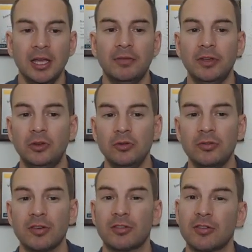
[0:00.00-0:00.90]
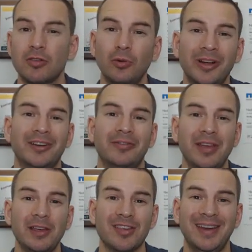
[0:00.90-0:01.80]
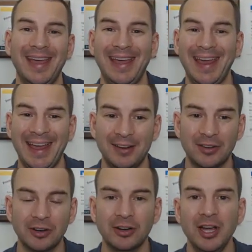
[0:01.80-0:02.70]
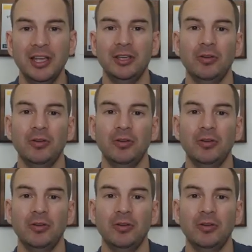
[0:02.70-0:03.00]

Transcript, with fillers: If you do just show interface and hit enter,